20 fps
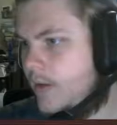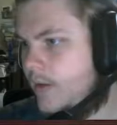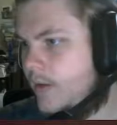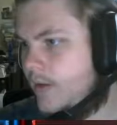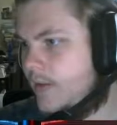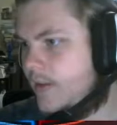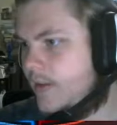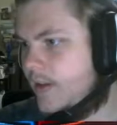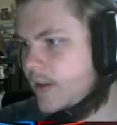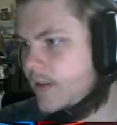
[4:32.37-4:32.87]

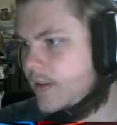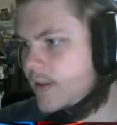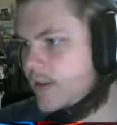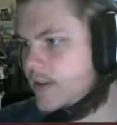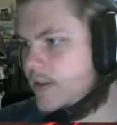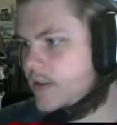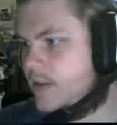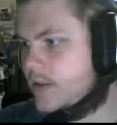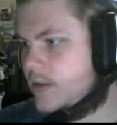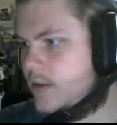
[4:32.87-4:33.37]
Let's get
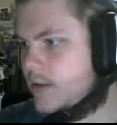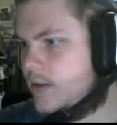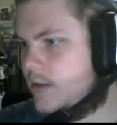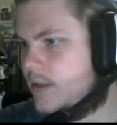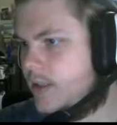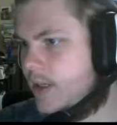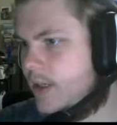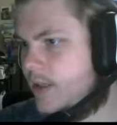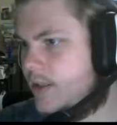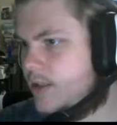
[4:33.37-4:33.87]
this
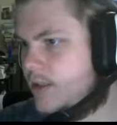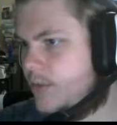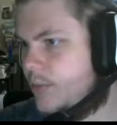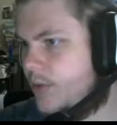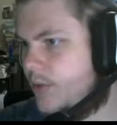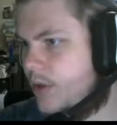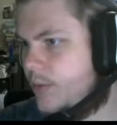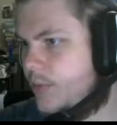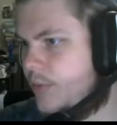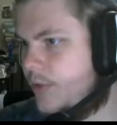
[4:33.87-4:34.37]
sized
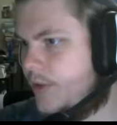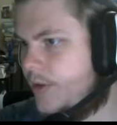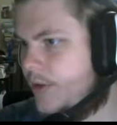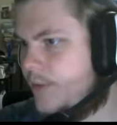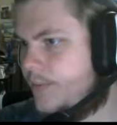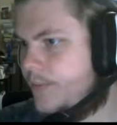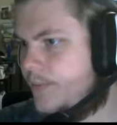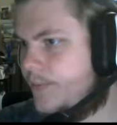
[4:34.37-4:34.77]
properly.